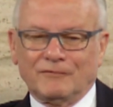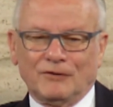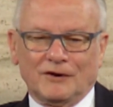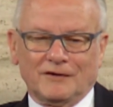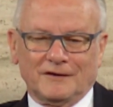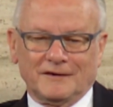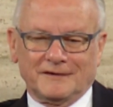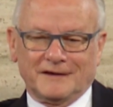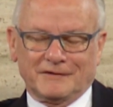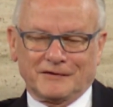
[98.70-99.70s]
Well,
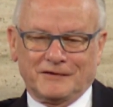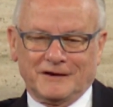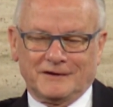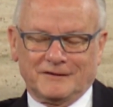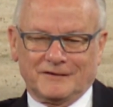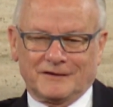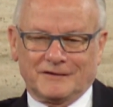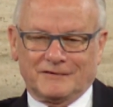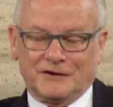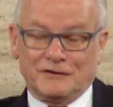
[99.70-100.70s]
the other thing,
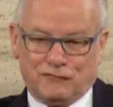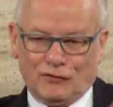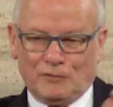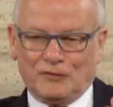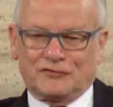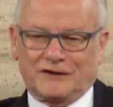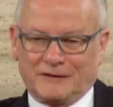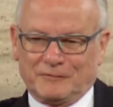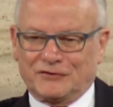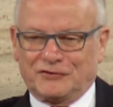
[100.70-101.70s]
the informal
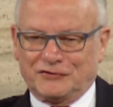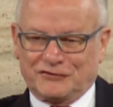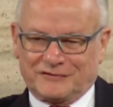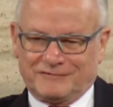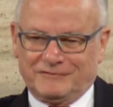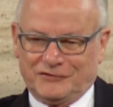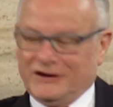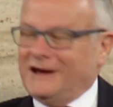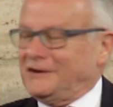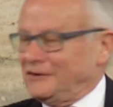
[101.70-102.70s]
settlements are just
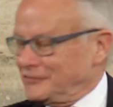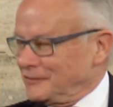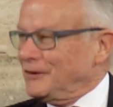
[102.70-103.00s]
shanties.